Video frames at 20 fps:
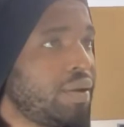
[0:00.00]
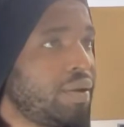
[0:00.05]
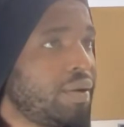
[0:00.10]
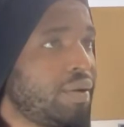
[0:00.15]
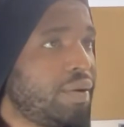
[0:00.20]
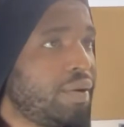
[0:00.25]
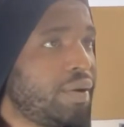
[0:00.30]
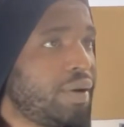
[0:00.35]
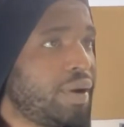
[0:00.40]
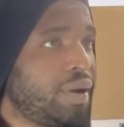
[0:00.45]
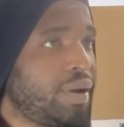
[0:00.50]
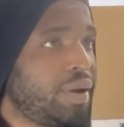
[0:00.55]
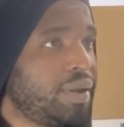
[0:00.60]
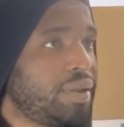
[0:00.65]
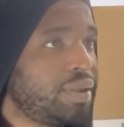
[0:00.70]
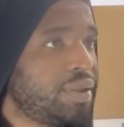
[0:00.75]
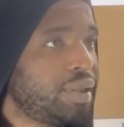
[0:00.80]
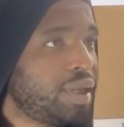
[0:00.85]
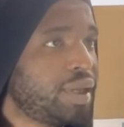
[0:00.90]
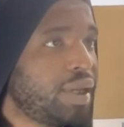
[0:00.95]
All right,
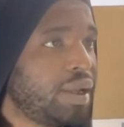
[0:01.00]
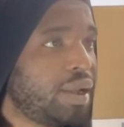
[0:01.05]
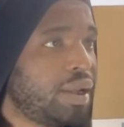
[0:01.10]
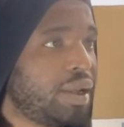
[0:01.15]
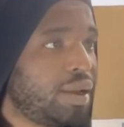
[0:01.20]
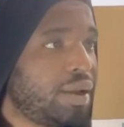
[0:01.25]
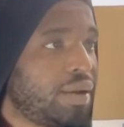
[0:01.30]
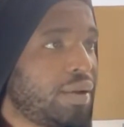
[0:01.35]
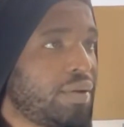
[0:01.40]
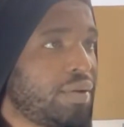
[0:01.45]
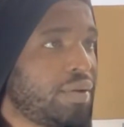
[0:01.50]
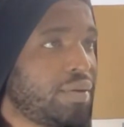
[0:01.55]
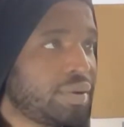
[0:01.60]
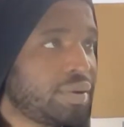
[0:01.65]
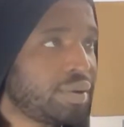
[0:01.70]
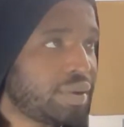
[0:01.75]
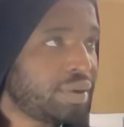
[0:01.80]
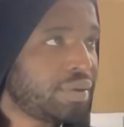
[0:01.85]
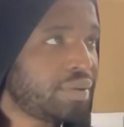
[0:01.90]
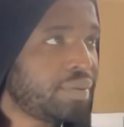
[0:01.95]
so allow.
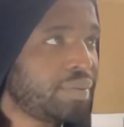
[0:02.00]
Yeah.